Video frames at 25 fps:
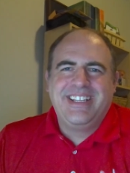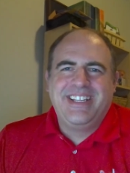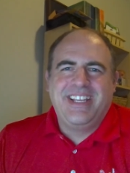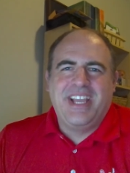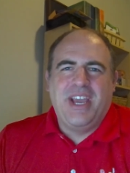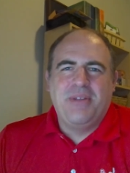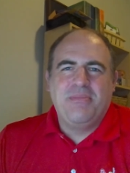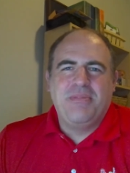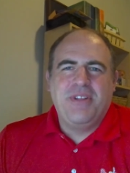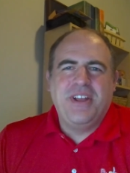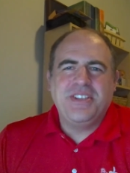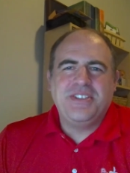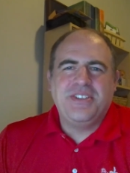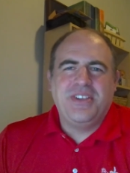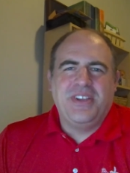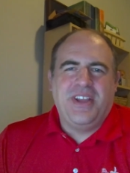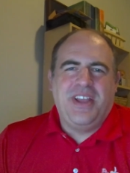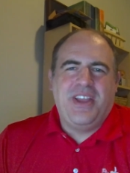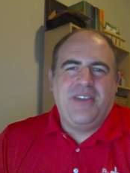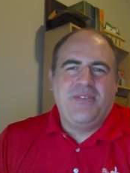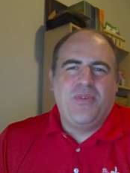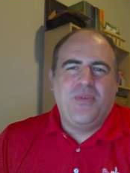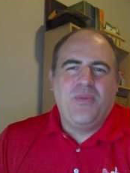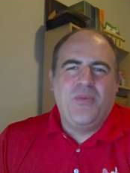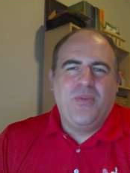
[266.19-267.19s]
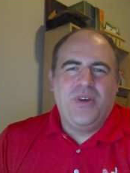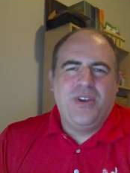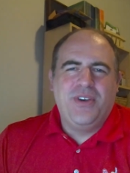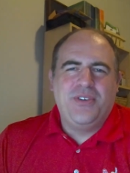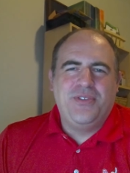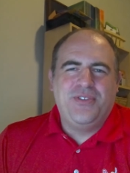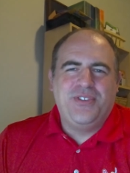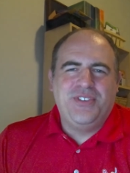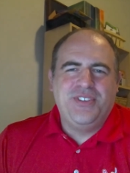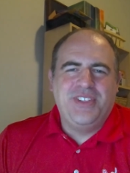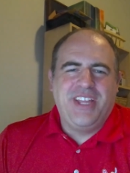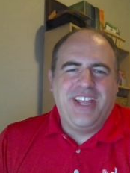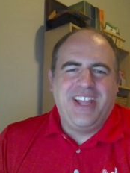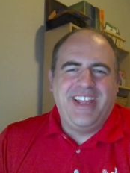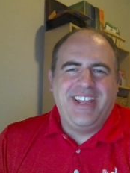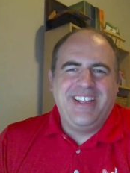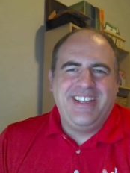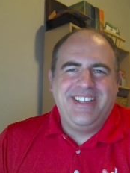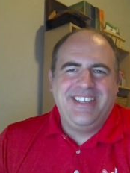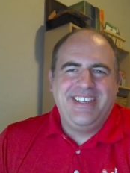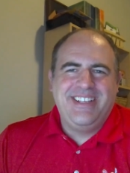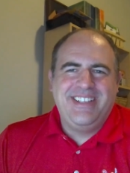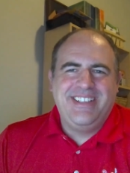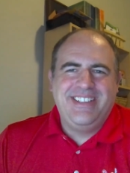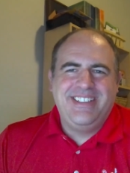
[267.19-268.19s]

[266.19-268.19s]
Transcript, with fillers: God bless you. Have a wonderful day.